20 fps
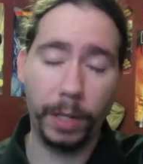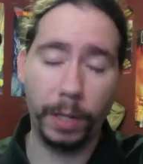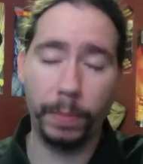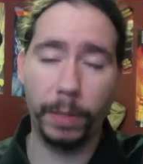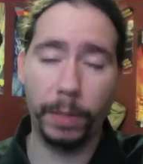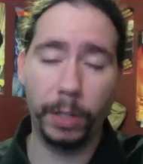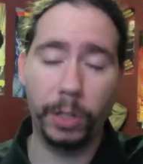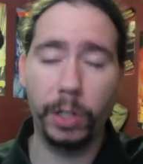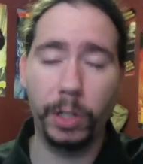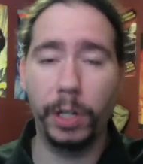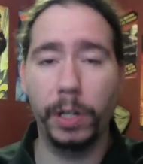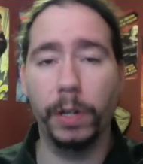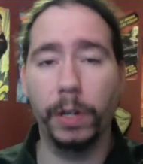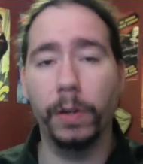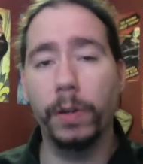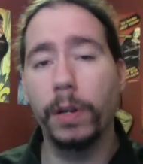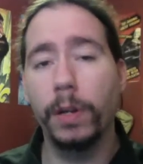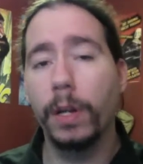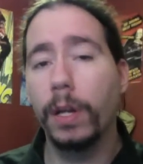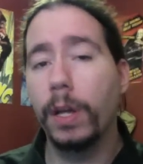image
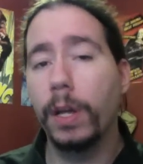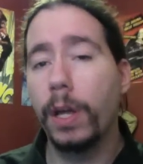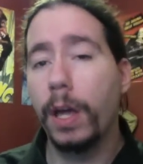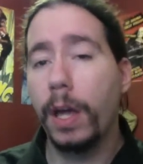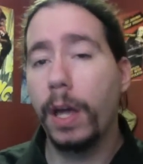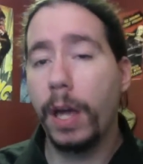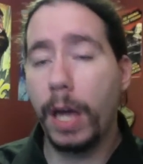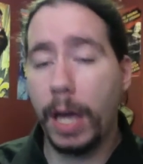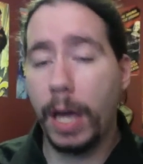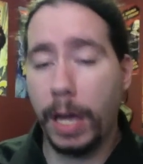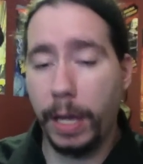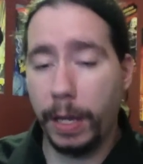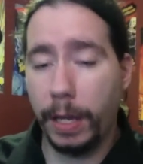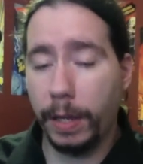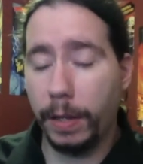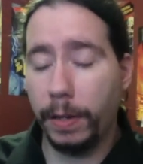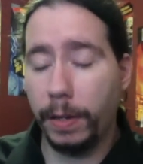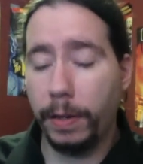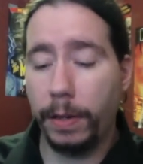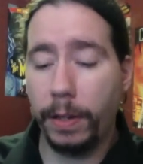here.
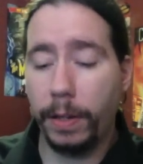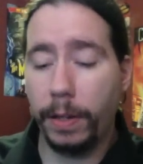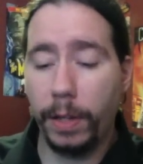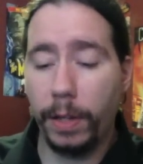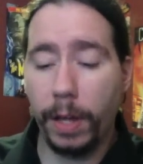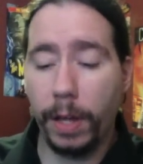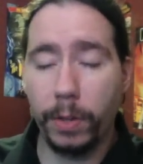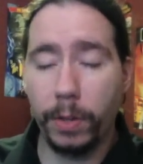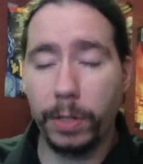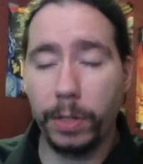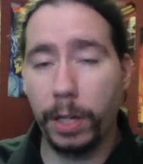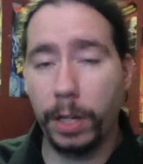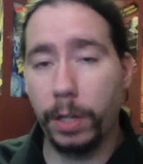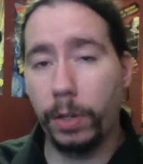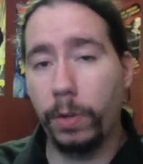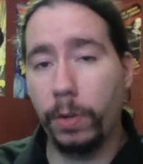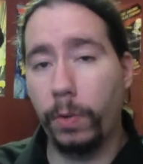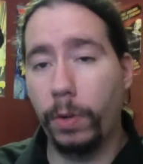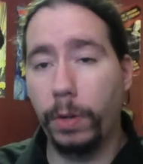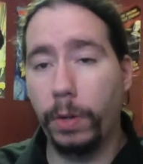And the other side of the
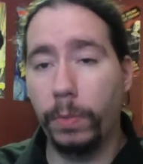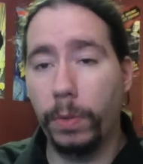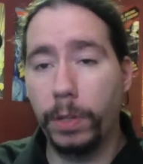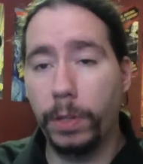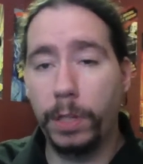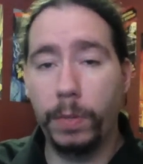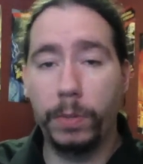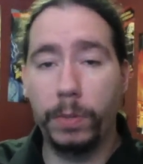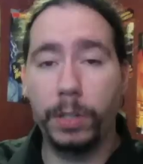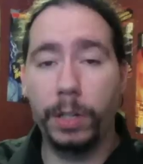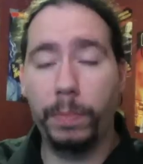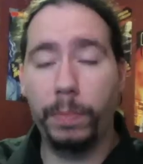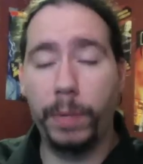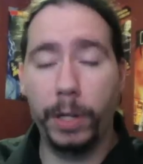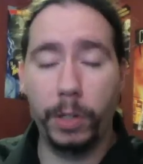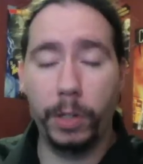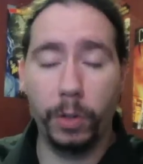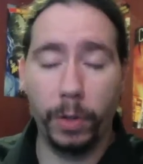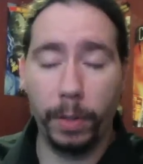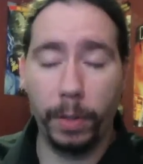coin was he would send a
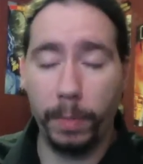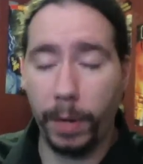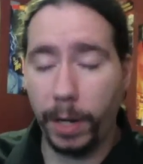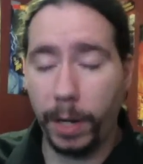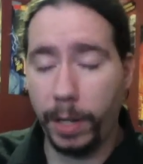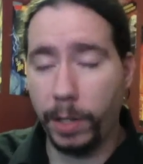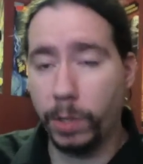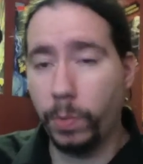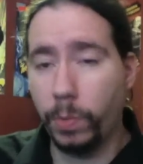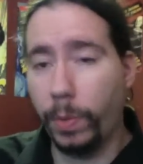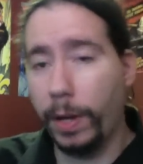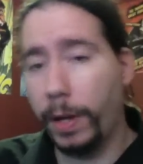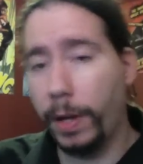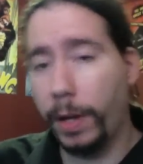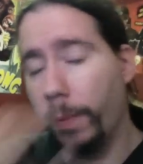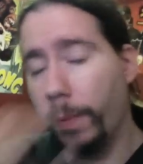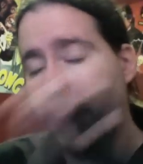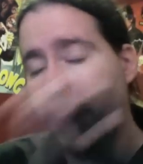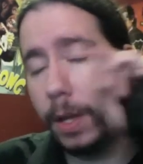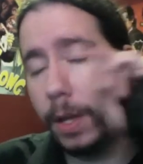picture of the money as
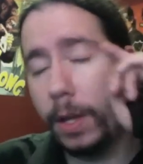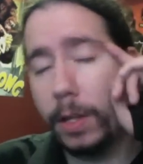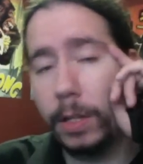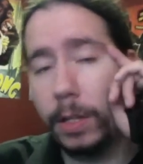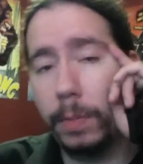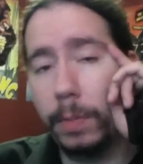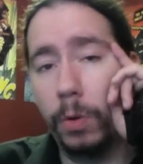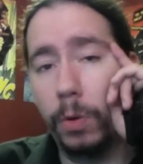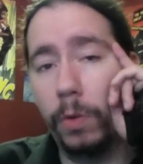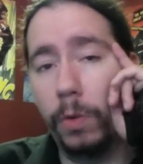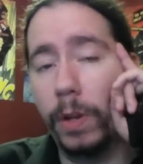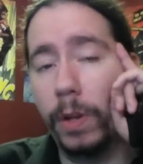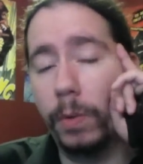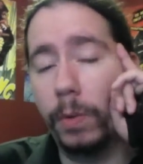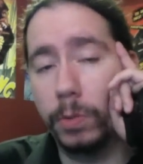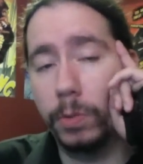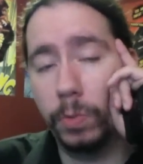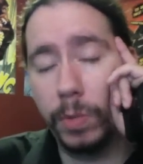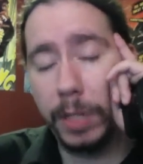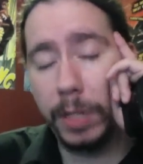well to prove that it
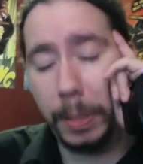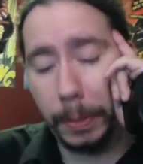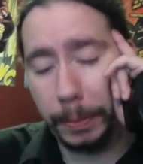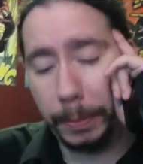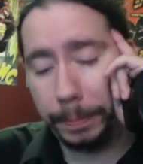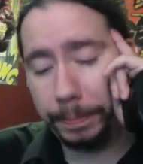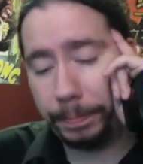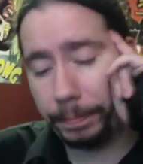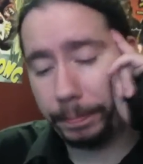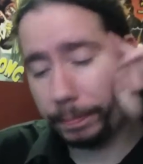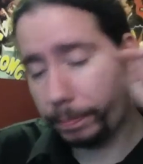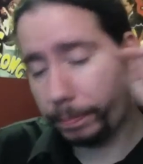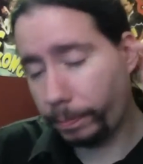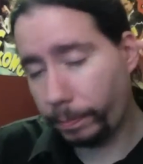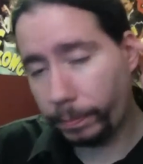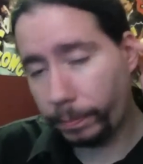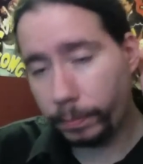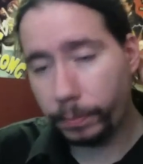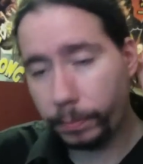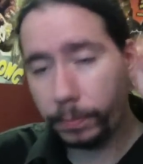was real.
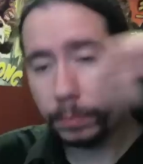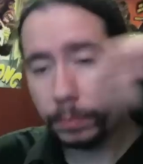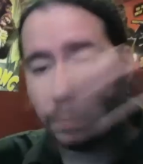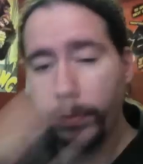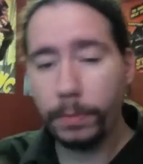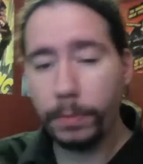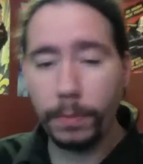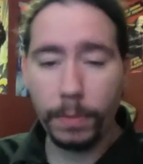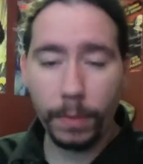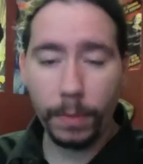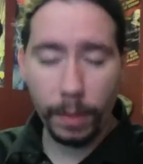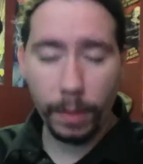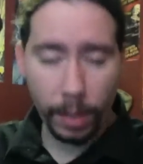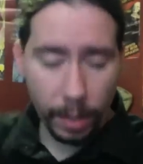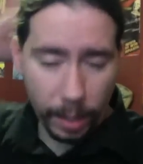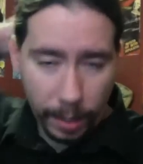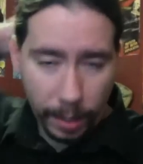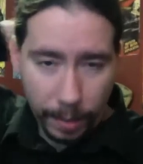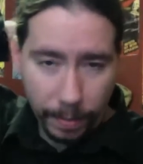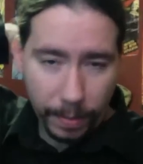
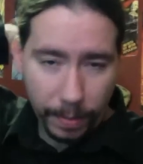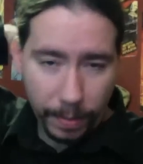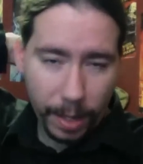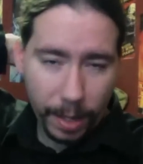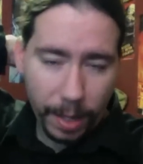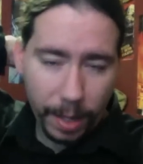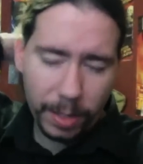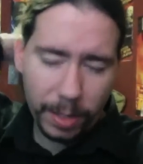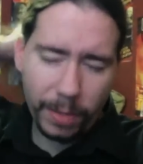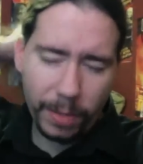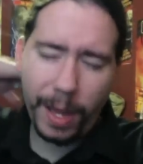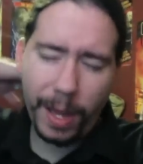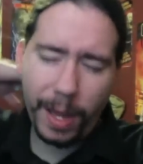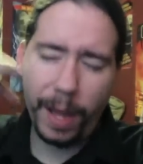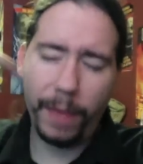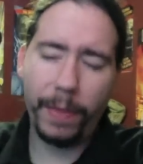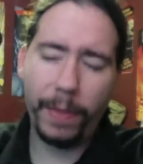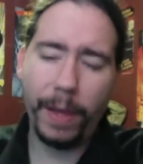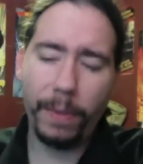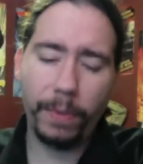So
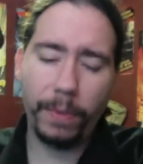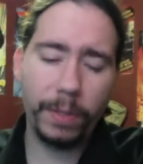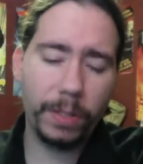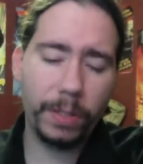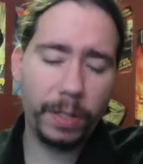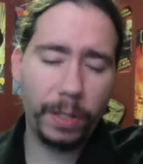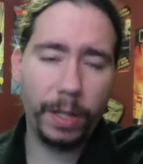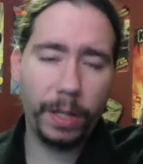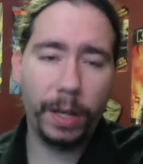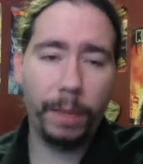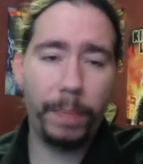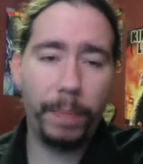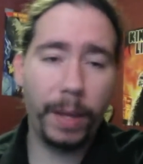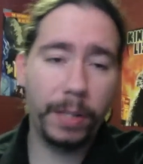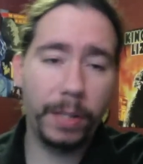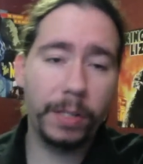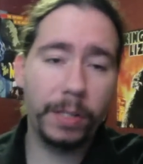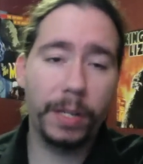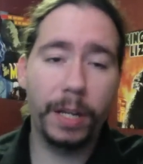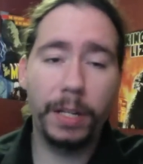yeah, that was the
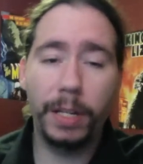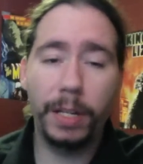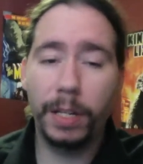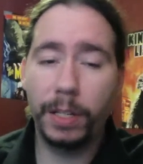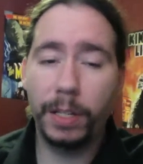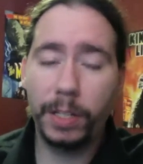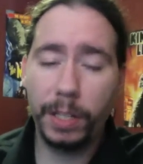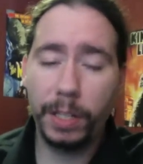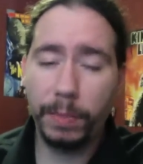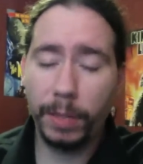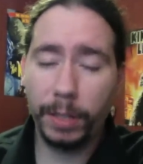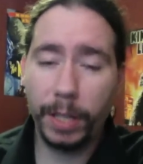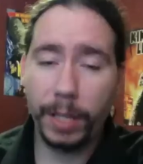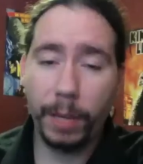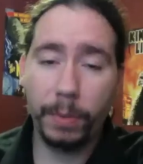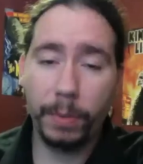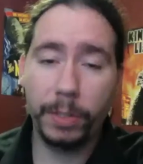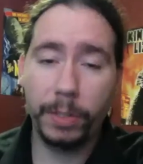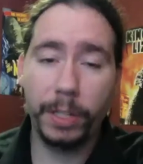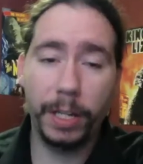basic idea, and it seemed like
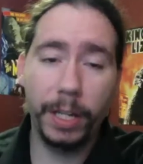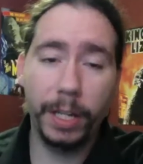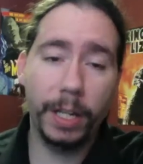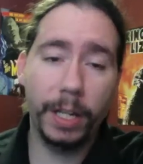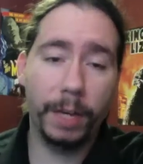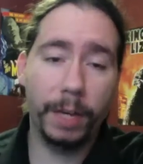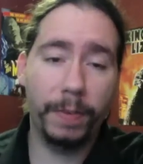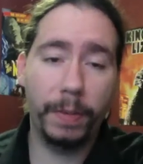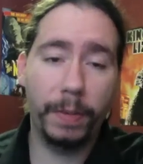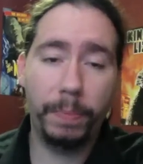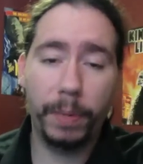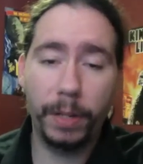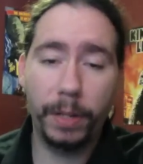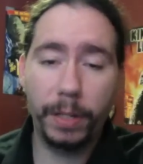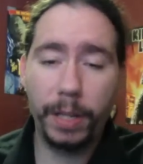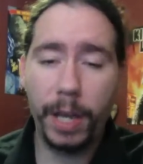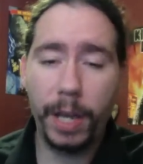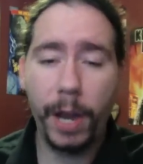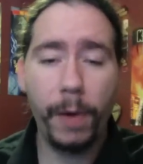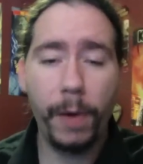that was the end of it.
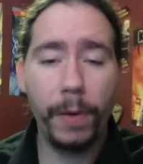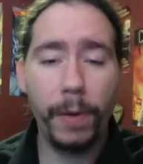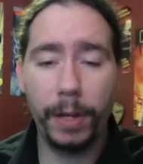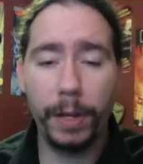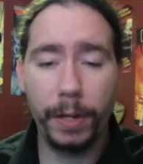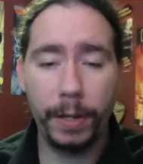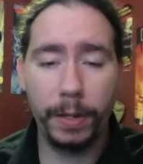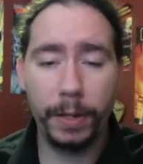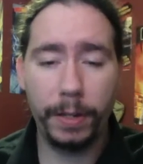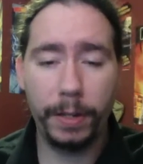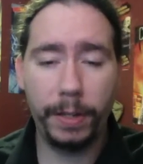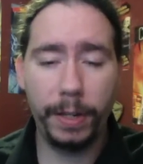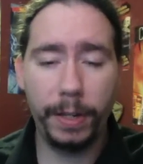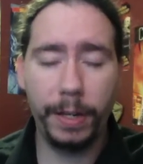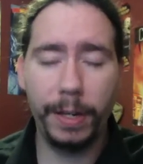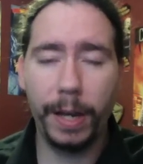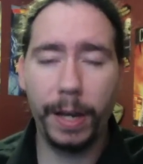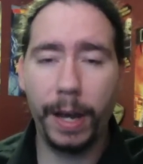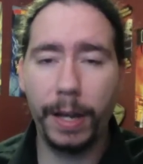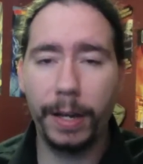But Carreon did
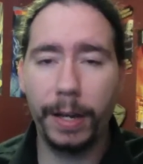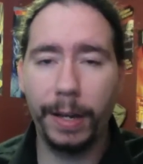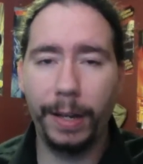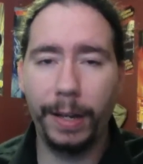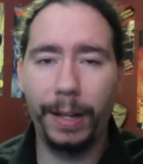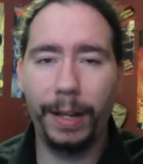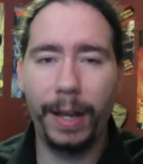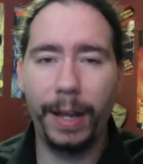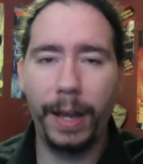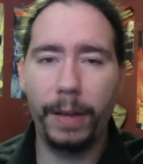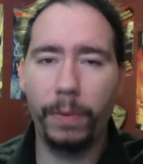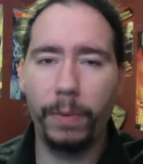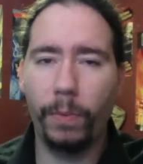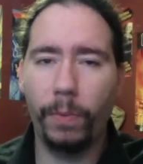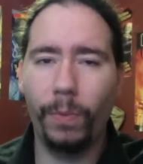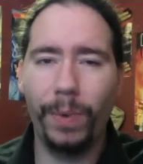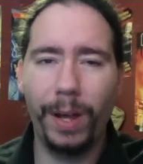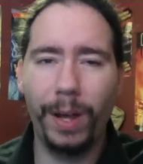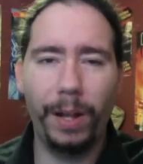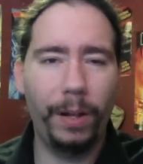not let
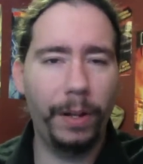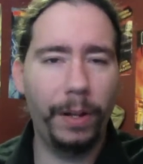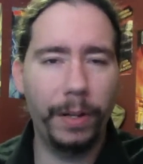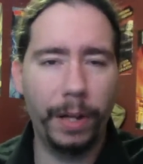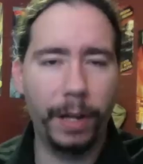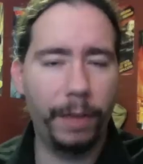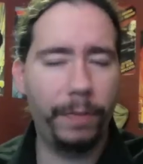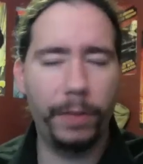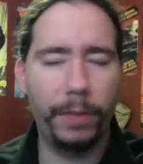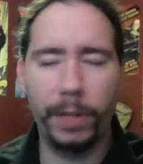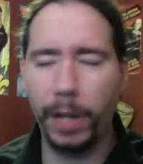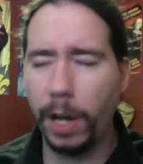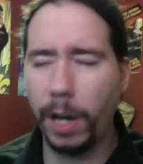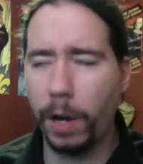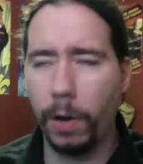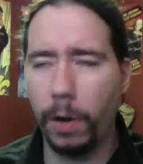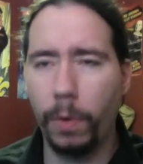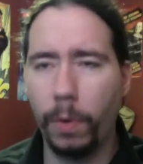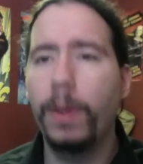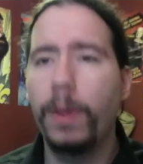well enough
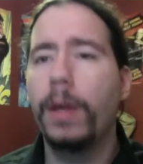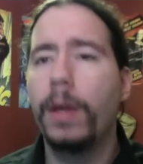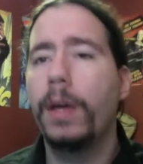go.